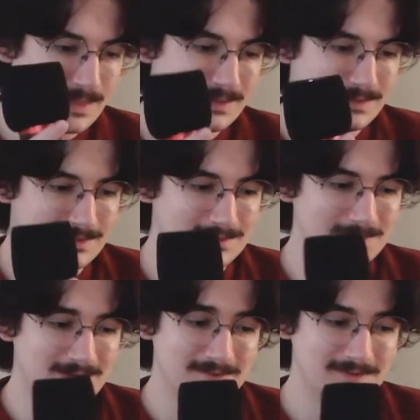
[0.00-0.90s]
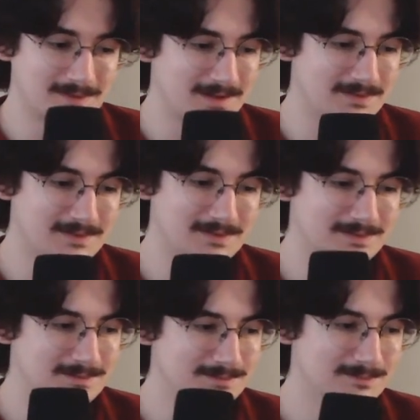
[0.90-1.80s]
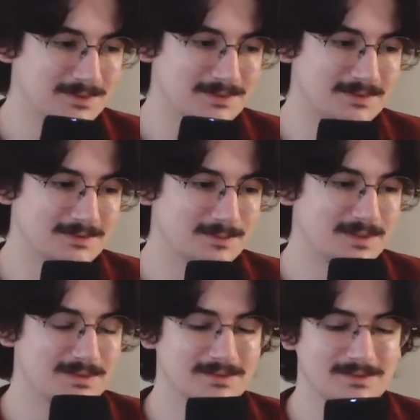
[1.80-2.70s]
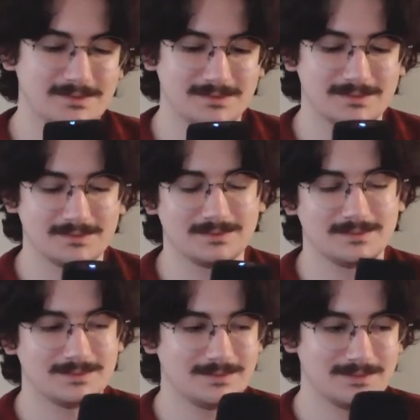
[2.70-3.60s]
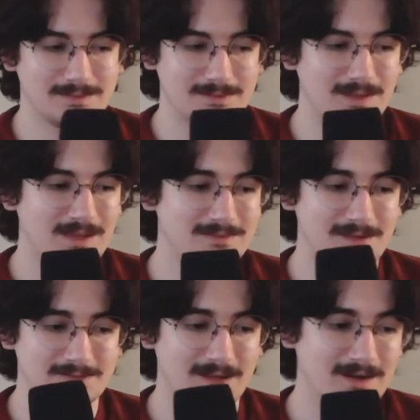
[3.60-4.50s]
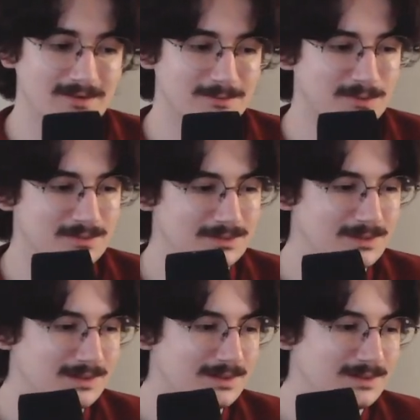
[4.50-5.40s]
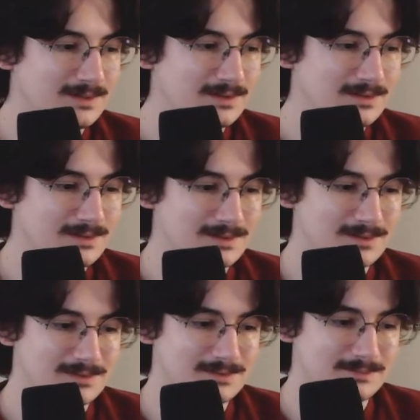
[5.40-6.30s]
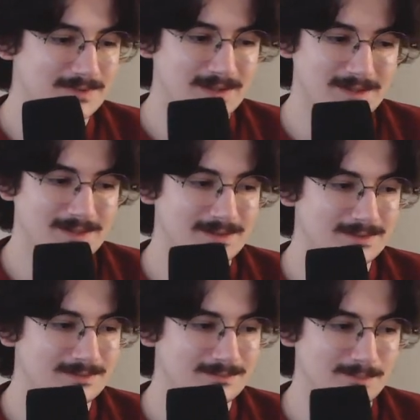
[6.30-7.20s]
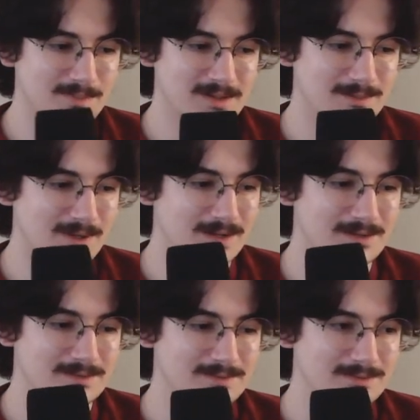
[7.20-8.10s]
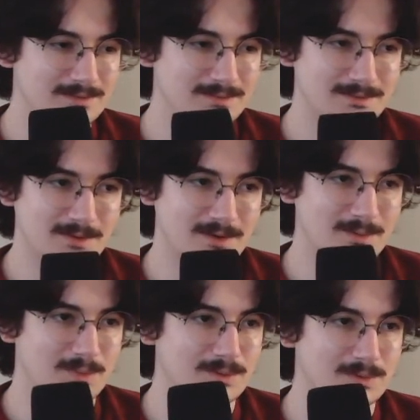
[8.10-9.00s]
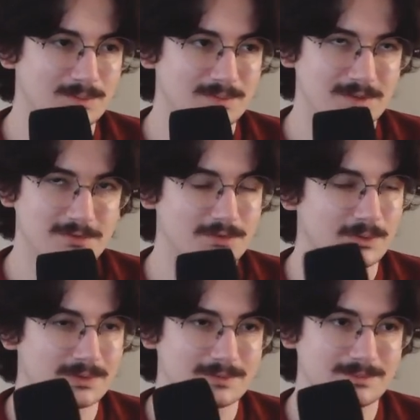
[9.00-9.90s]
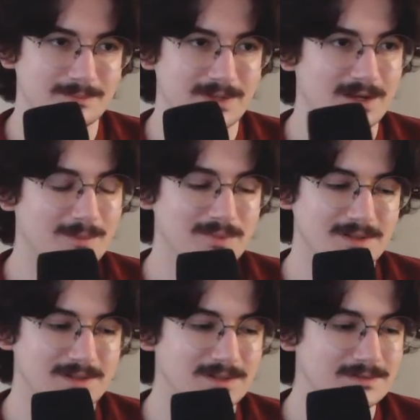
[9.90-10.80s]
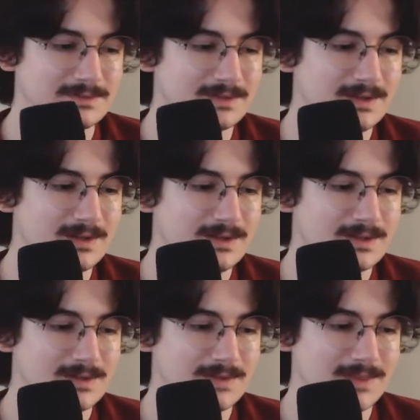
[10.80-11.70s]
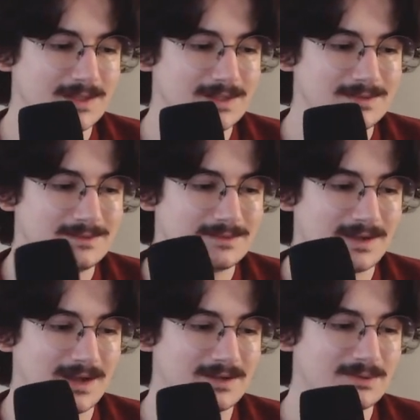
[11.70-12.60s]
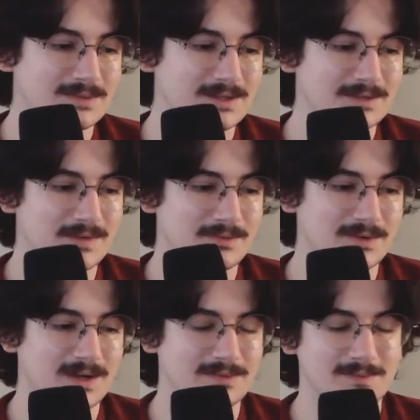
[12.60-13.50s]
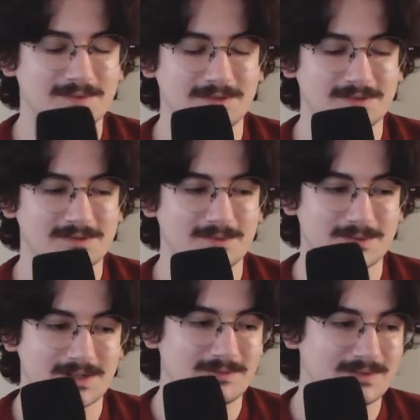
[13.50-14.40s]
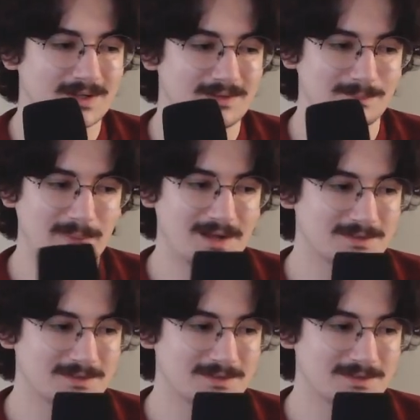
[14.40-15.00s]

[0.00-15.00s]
I've heard other Bluetooth speakers that sound terrible. Tinny, muddy bass, garble, distort beyond belief. These, I don't think I've ever gotten them to distort even at max